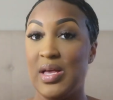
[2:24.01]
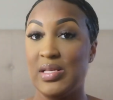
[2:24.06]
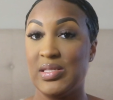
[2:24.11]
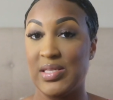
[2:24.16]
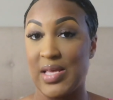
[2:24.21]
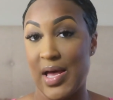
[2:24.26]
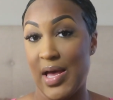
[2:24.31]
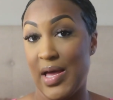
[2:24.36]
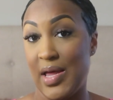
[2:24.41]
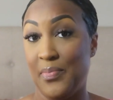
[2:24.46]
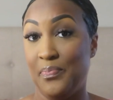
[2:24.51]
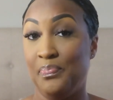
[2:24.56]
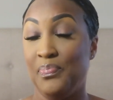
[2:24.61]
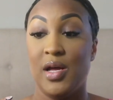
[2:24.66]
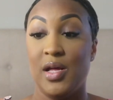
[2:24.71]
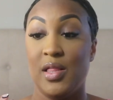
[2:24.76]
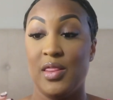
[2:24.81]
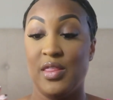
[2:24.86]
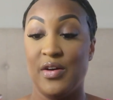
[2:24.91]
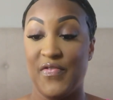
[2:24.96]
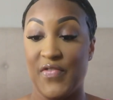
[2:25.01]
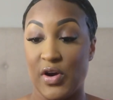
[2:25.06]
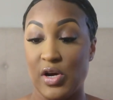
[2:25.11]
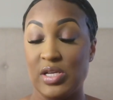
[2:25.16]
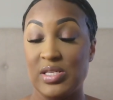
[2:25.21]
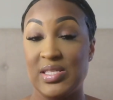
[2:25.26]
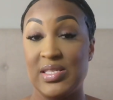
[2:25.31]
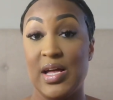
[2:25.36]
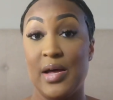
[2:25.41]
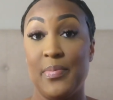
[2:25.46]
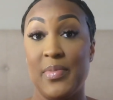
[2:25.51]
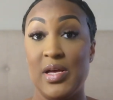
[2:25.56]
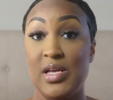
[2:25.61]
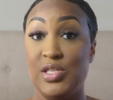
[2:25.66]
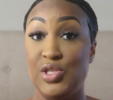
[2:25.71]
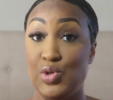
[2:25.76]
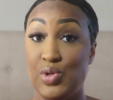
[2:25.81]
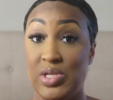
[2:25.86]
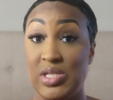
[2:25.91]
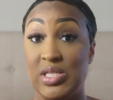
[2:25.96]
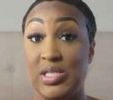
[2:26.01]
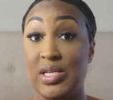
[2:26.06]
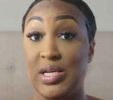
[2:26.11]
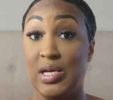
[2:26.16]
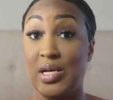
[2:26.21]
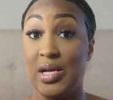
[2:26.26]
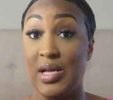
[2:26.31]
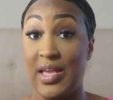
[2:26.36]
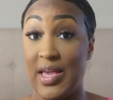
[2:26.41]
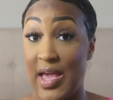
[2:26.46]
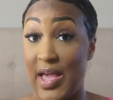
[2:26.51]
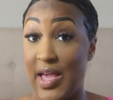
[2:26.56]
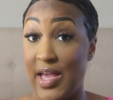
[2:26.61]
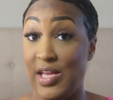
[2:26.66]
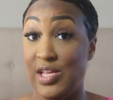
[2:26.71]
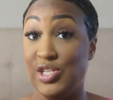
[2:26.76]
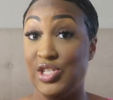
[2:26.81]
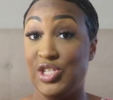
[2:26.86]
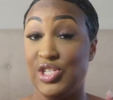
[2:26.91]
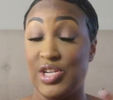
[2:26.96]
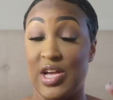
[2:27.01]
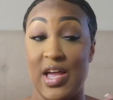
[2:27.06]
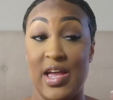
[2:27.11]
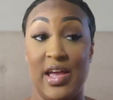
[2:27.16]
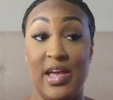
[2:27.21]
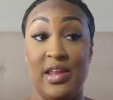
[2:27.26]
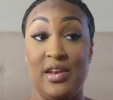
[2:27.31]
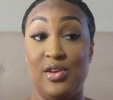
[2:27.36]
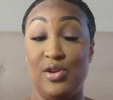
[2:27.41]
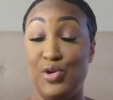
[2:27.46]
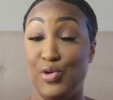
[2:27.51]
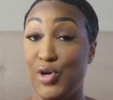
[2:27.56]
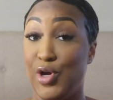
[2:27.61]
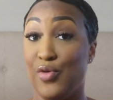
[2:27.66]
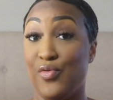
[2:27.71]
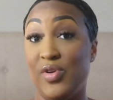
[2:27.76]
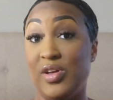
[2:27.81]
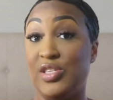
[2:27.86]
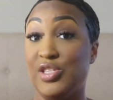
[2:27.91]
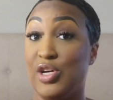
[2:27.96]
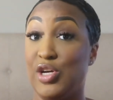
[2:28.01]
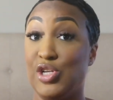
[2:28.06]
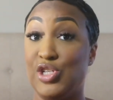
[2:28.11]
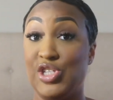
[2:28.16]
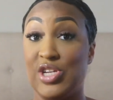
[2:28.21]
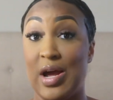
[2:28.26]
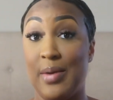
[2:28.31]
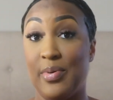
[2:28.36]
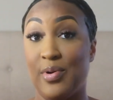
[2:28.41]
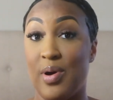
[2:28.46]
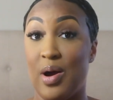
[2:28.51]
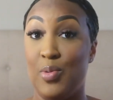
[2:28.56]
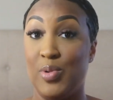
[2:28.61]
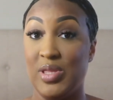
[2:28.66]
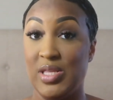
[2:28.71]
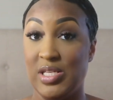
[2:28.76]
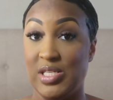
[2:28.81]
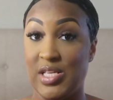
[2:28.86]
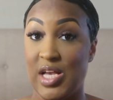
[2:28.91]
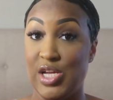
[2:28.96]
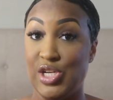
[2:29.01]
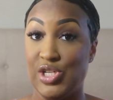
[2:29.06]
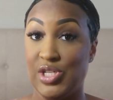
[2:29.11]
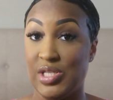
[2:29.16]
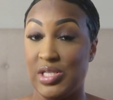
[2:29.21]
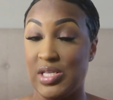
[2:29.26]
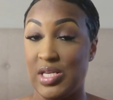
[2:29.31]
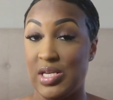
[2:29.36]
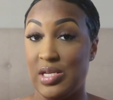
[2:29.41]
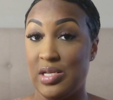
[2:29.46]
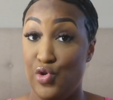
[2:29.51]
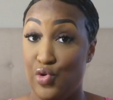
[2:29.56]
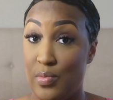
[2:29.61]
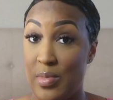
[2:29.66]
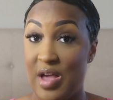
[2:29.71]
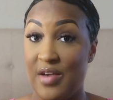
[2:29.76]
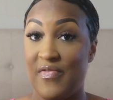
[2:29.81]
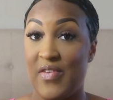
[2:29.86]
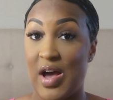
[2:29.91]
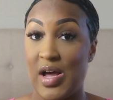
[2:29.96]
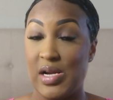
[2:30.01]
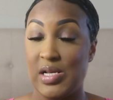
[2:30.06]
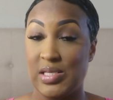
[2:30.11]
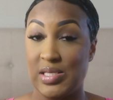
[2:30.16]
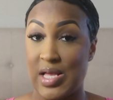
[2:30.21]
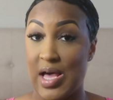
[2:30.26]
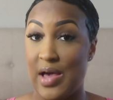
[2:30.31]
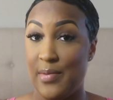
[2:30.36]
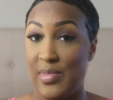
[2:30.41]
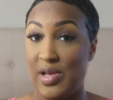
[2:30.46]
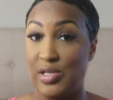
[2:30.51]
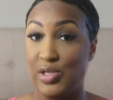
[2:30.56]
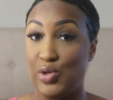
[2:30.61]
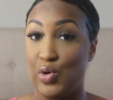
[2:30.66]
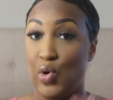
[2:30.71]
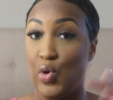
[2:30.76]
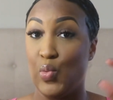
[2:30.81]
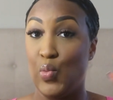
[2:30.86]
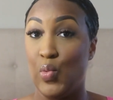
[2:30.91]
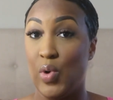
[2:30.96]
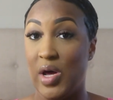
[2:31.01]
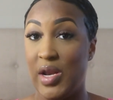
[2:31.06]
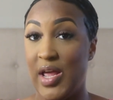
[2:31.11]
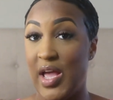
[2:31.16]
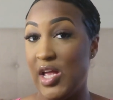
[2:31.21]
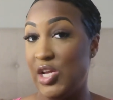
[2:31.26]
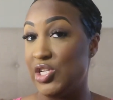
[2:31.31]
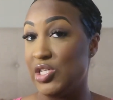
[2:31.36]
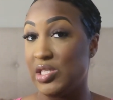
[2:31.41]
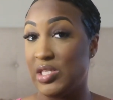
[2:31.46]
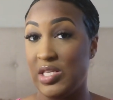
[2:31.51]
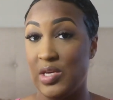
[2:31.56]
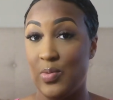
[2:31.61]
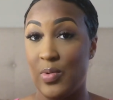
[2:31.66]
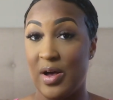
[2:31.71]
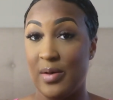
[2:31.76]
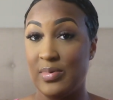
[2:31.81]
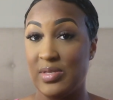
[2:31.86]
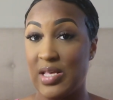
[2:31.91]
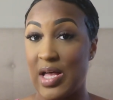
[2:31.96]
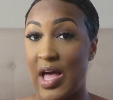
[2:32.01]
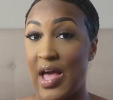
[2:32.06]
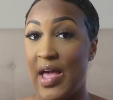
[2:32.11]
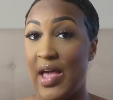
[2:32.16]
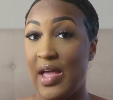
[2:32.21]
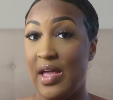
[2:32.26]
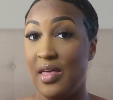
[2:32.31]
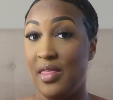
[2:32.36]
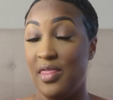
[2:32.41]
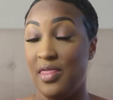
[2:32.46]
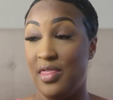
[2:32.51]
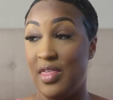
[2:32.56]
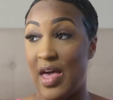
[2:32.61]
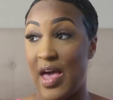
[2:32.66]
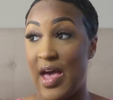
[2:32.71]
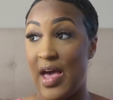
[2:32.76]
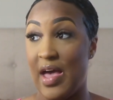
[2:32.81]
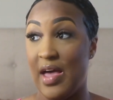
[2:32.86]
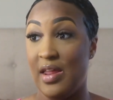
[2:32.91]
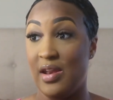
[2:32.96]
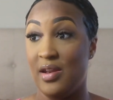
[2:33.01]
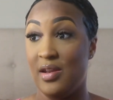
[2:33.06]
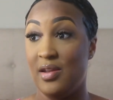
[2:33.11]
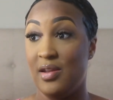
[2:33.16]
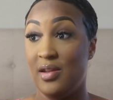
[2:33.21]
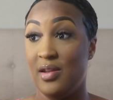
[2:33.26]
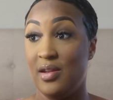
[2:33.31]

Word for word: being said, the first step is you need to gauge and do your research, shop around with these agencies. You may find assignments on one agency website that